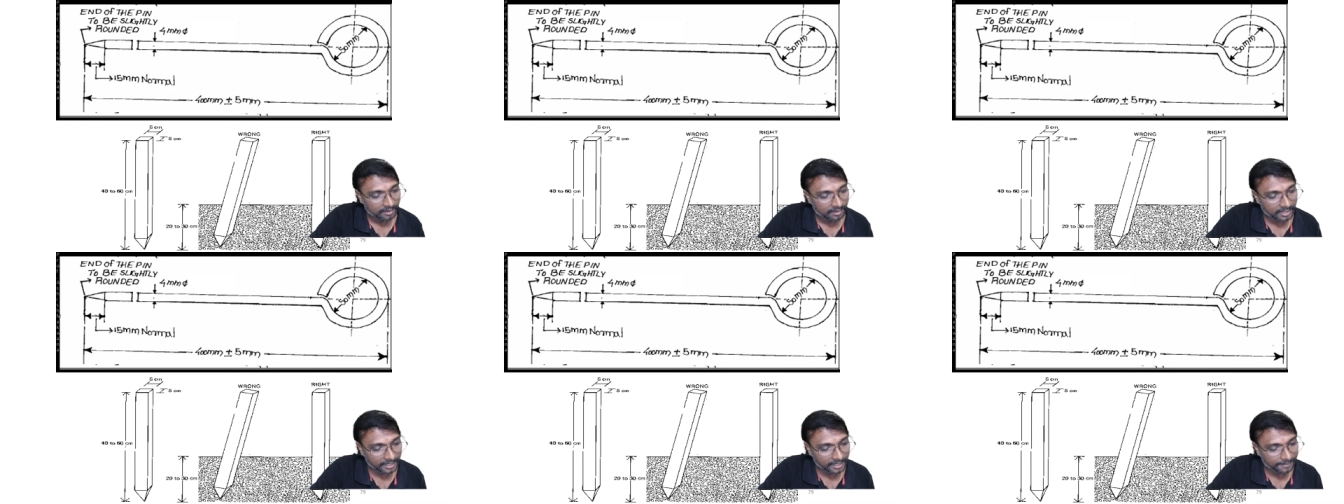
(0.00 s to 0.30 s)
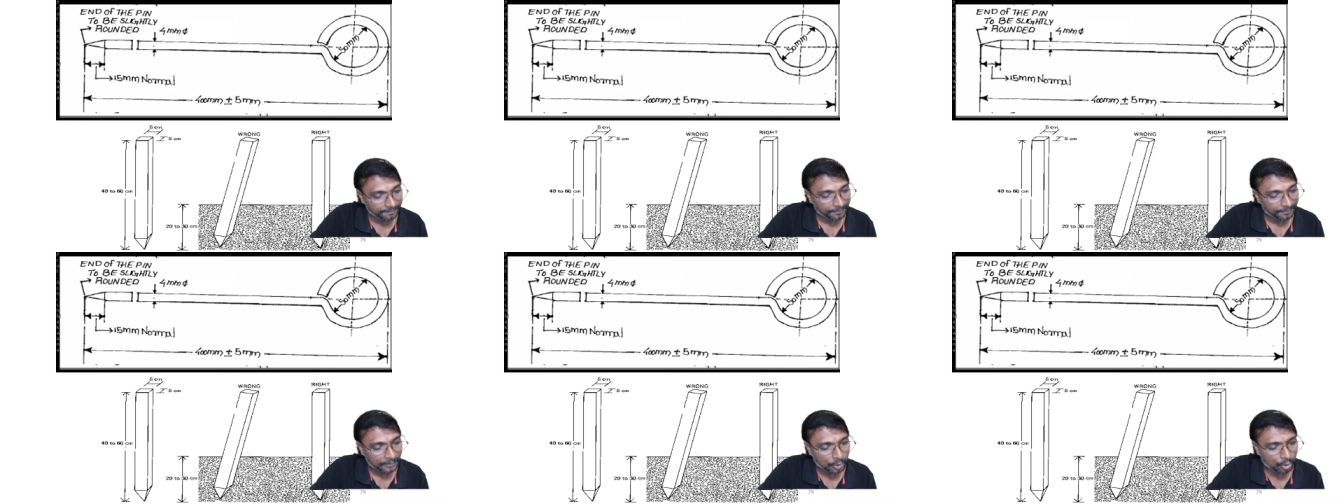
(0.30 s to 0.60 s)

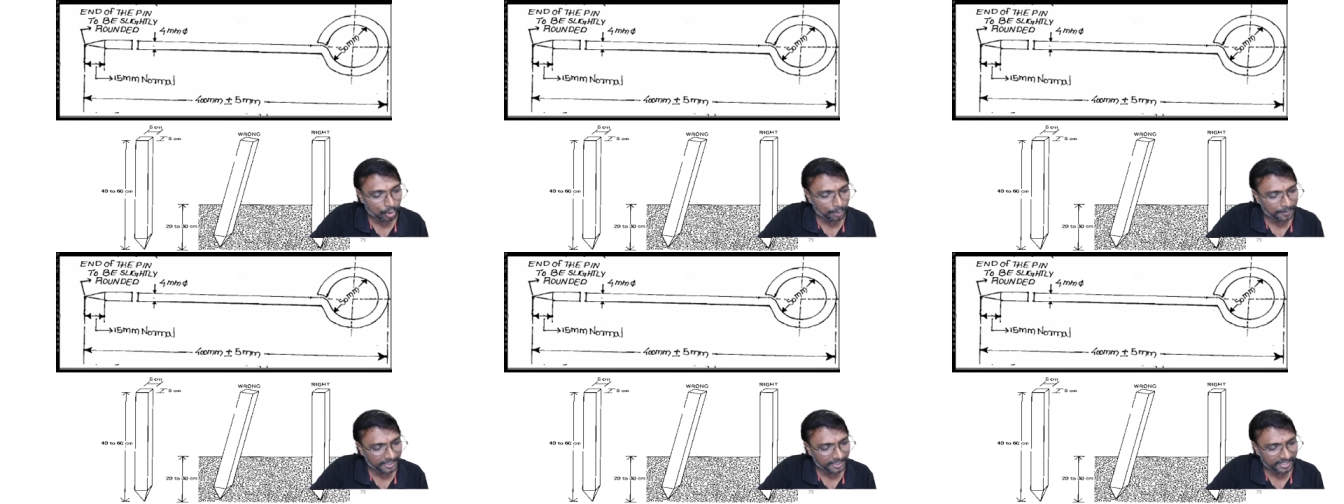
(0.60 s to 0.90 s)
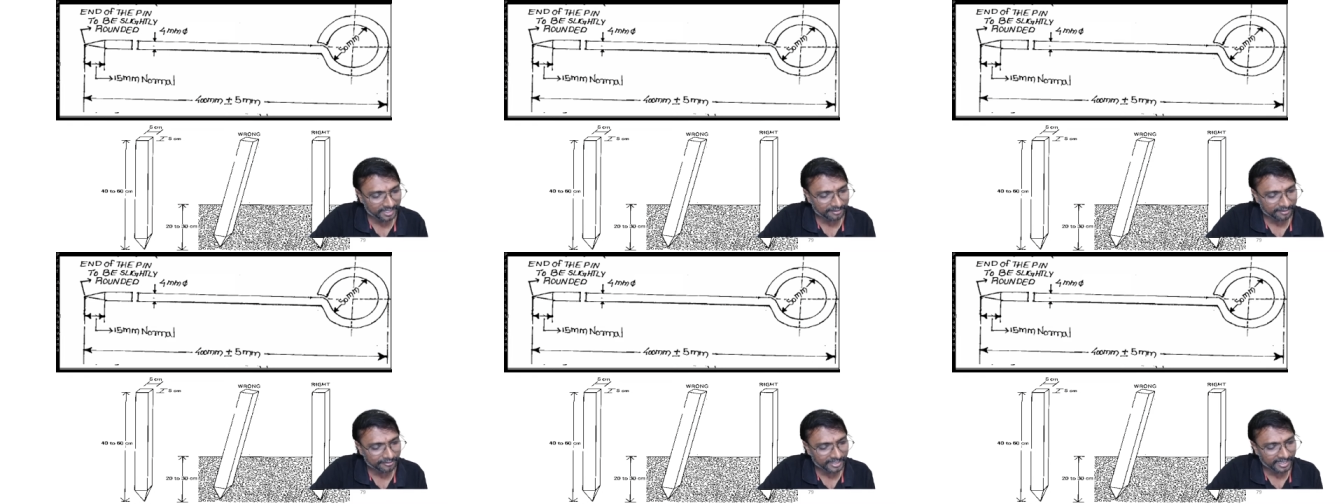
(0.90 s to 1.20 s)
Right, no
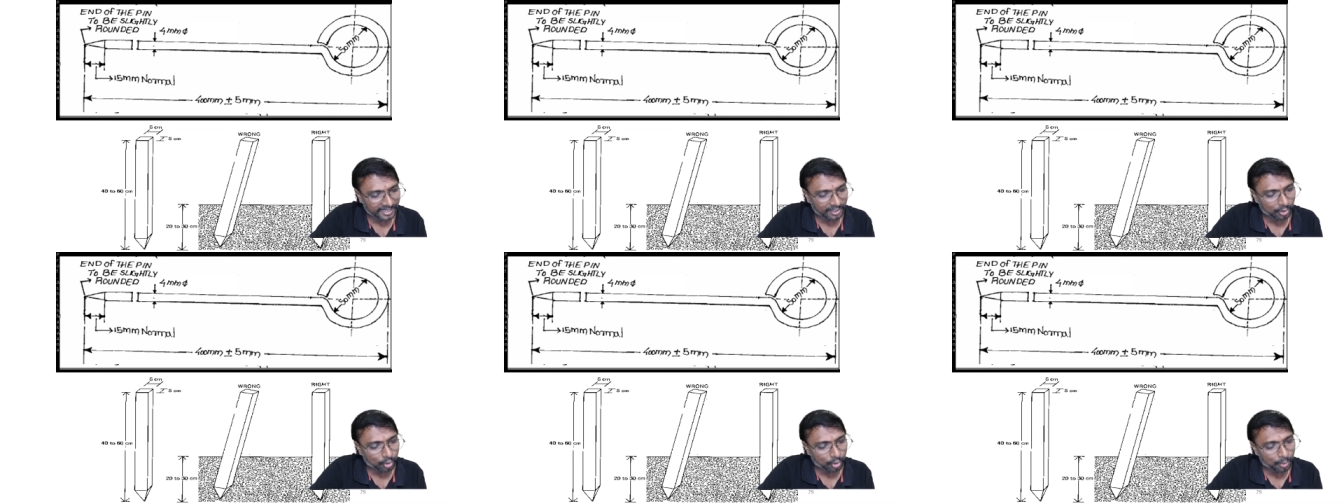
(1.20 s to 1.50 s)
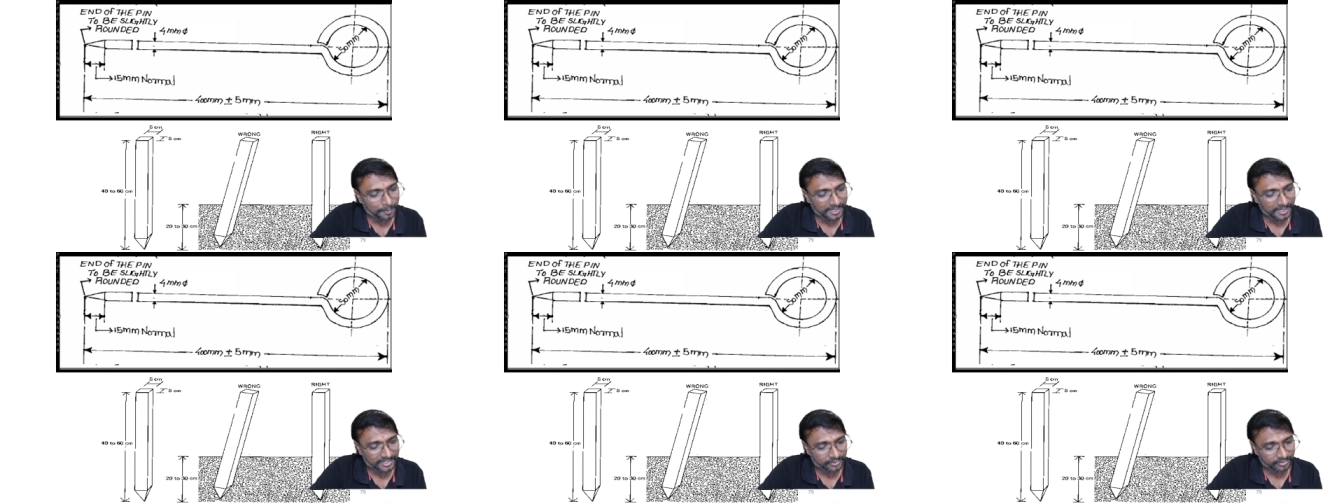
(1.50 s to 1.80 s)
PDF, right? No
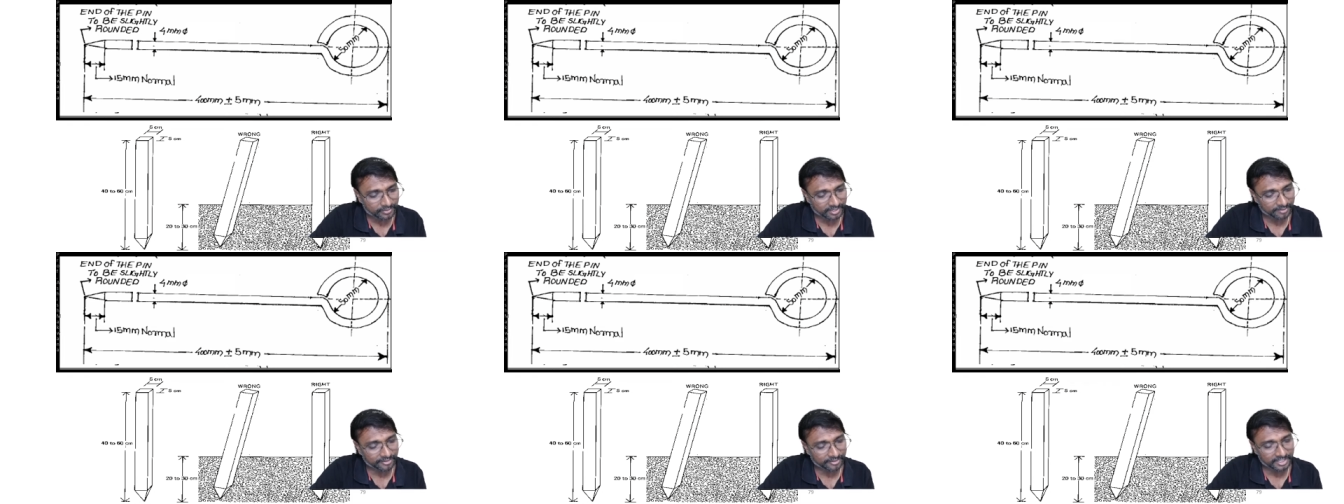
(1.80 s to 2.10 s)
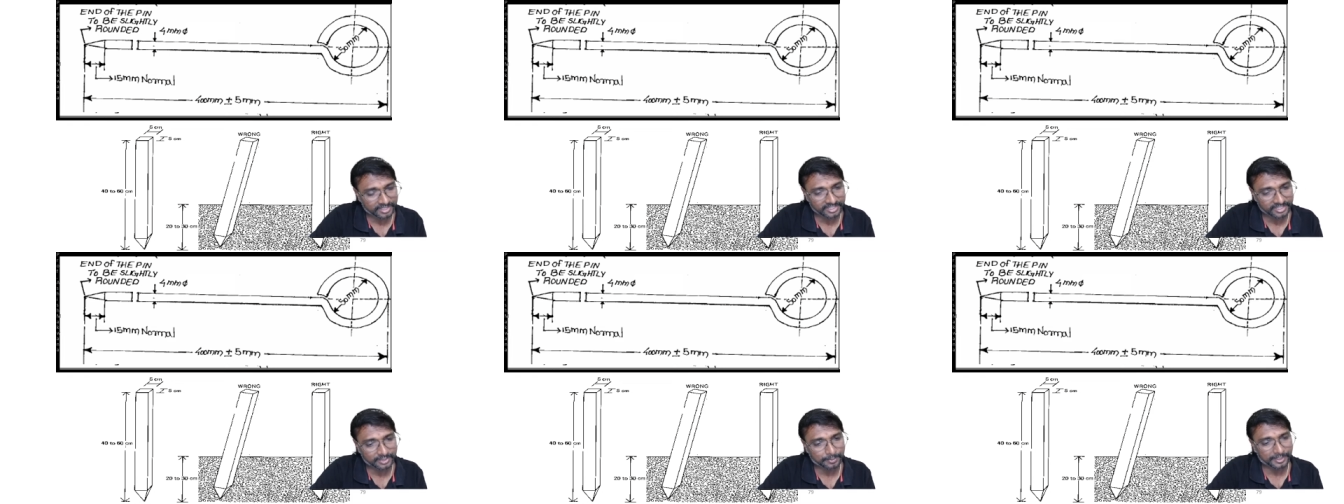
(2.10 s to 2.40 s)
password
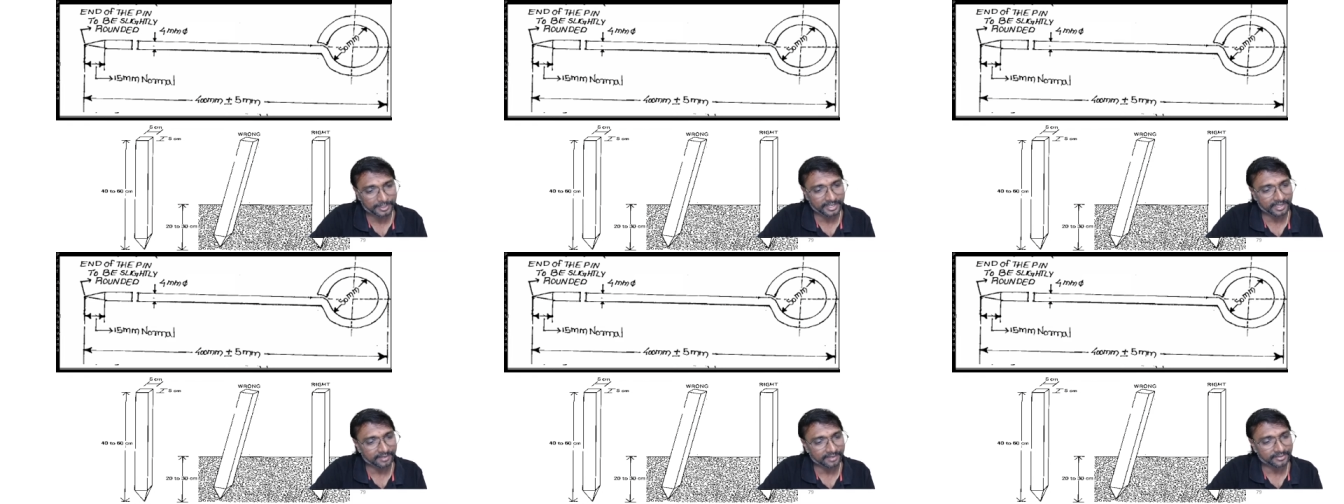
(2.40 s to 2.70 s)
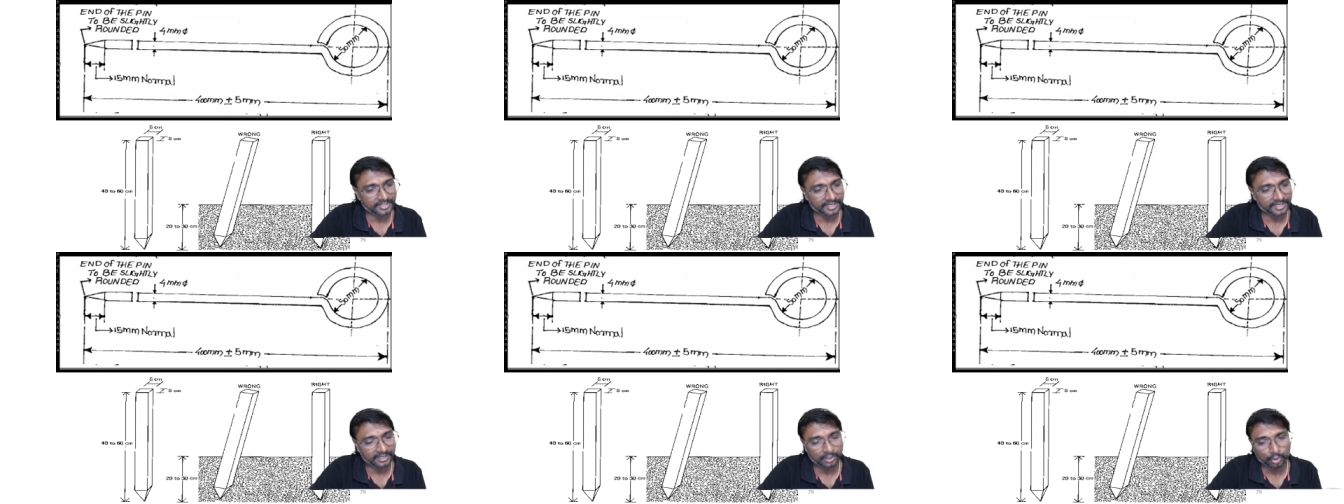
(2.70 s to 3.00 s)
for these
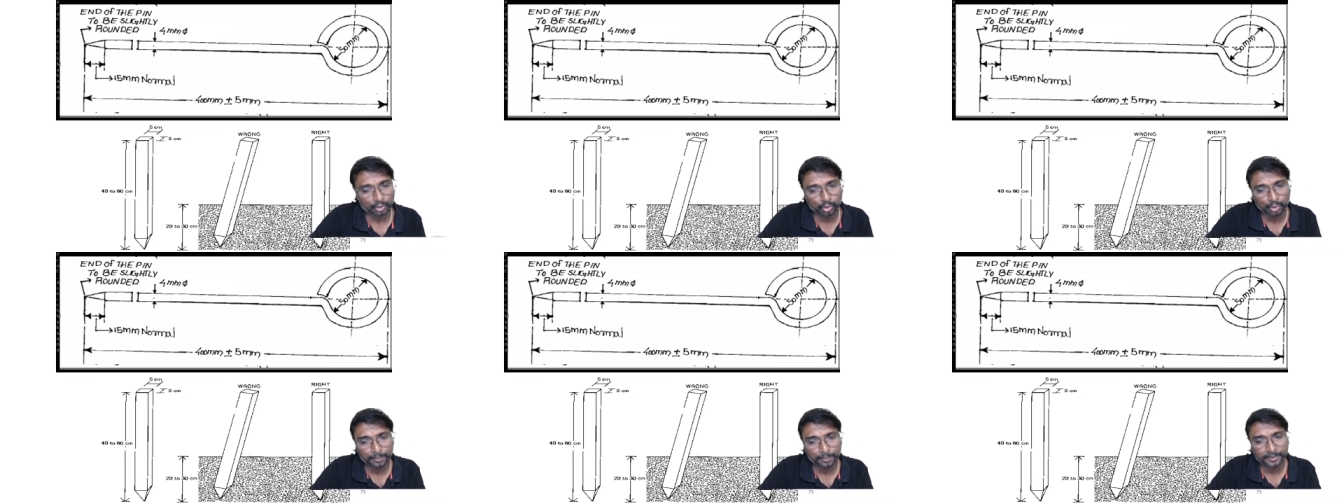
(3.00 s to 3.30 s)
PDFs, right? No